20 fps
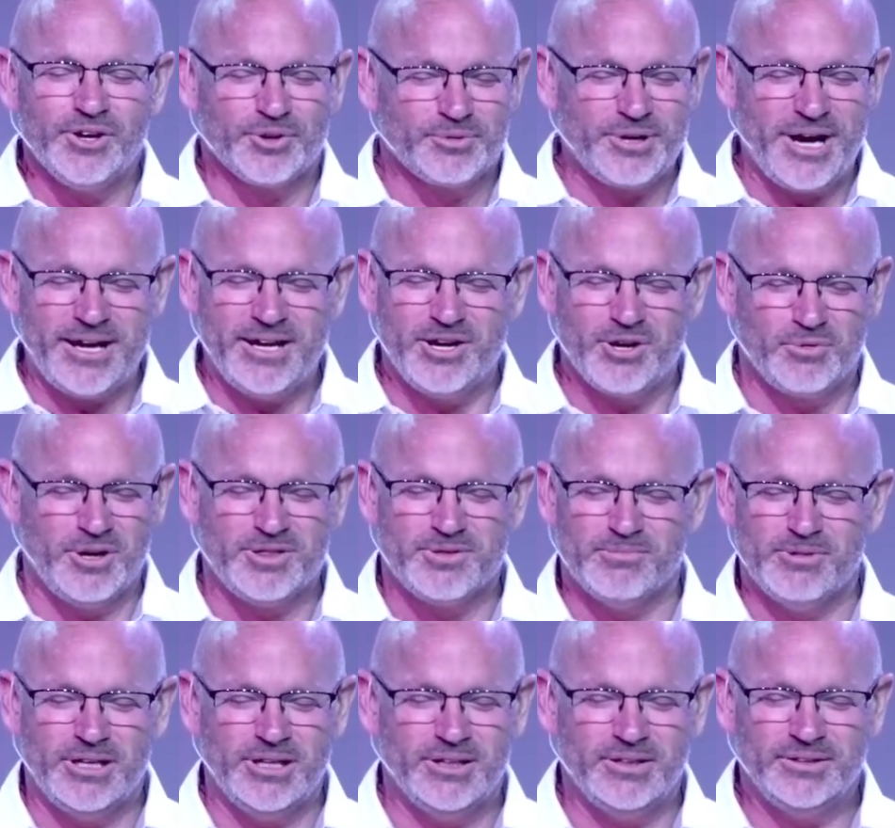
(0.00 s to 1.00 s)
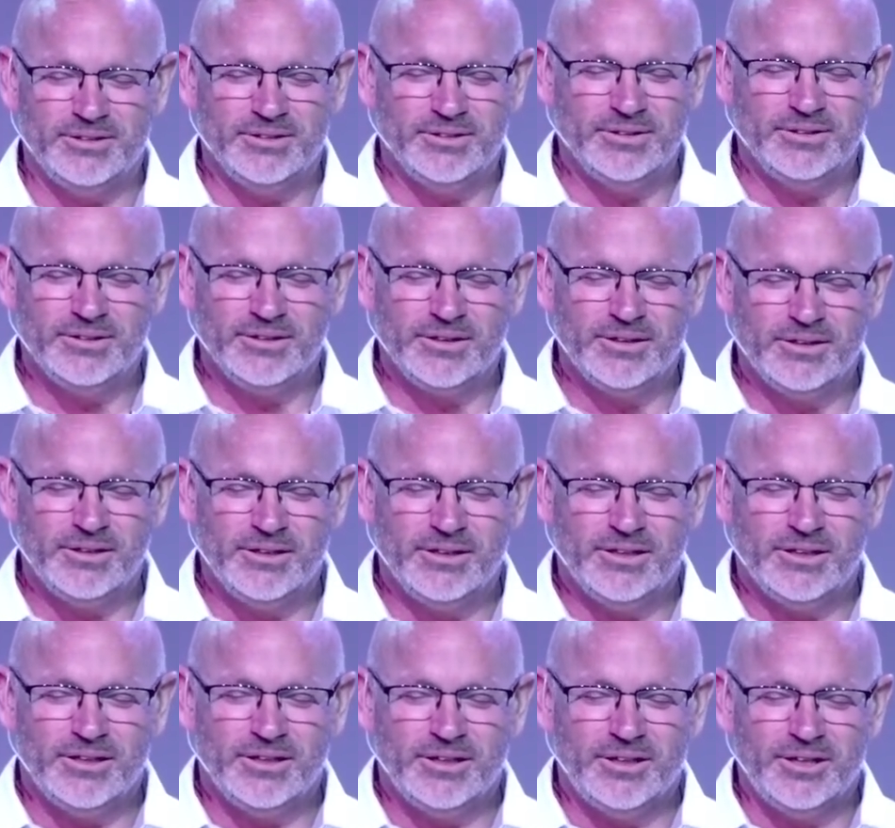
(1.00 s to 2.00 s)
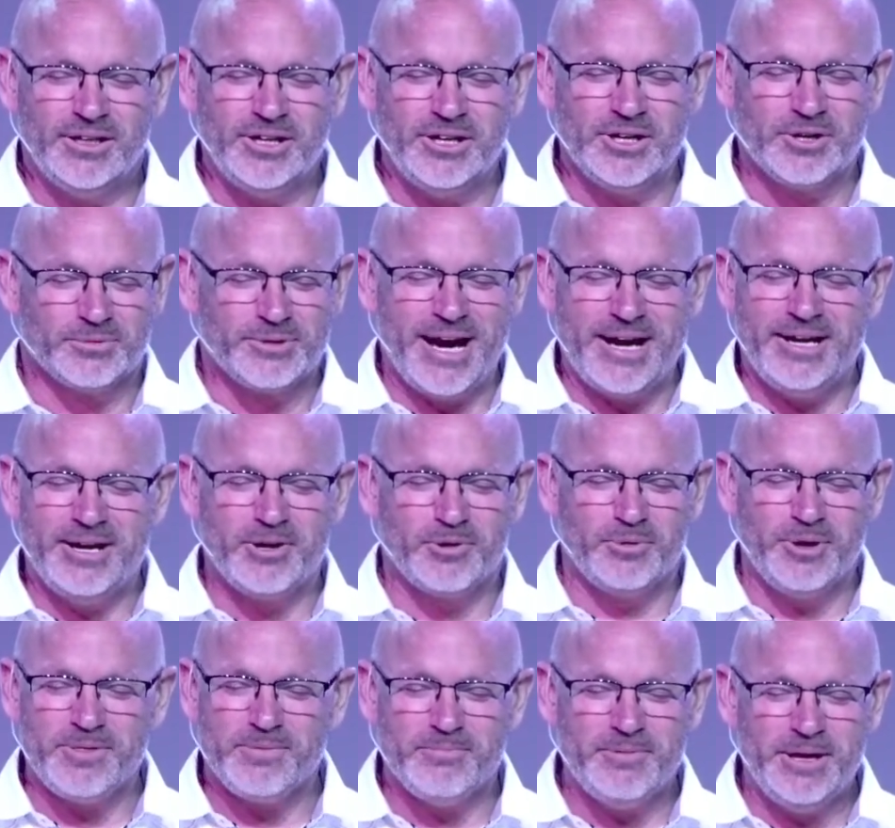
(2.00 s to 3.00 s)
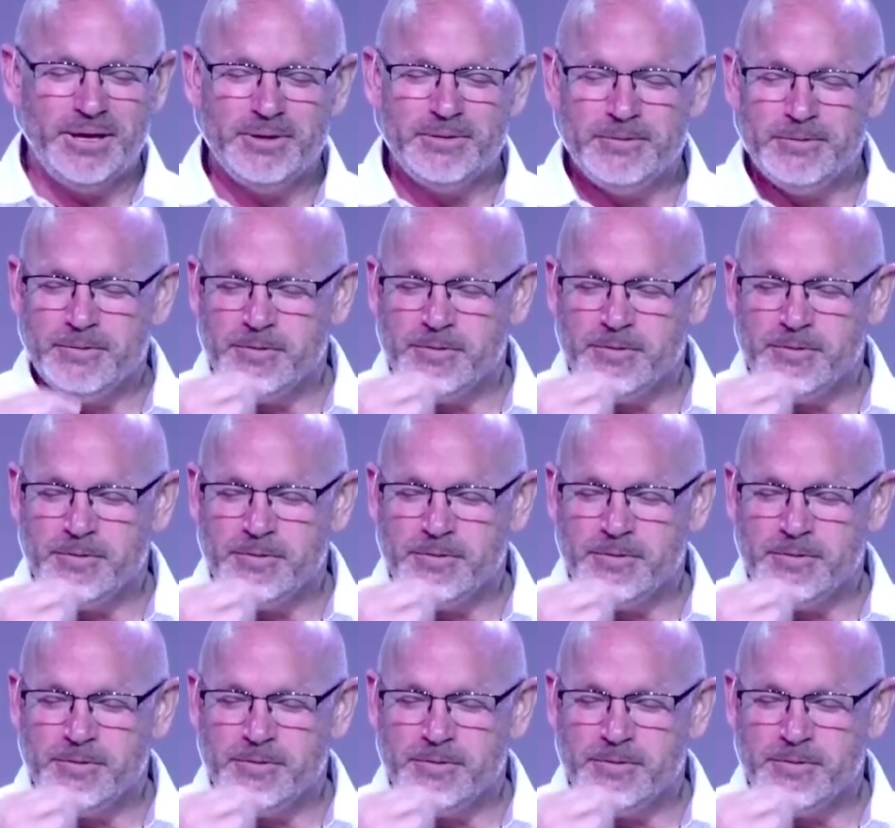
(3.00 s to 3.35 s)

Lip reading: you're right here with me. You're right here with me.